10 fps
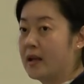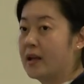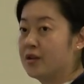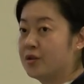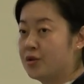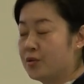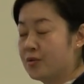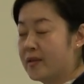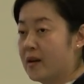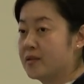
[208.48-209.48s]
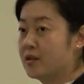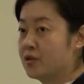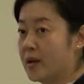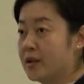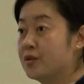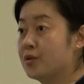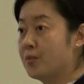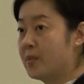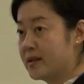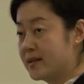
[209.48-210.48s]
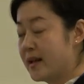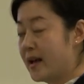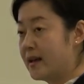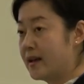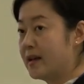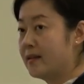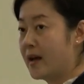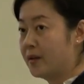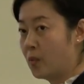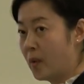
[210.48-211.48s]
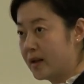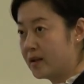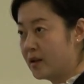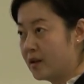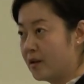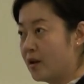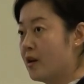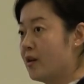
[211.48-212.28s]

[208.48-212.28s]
In 2022 per se, in that 1 year,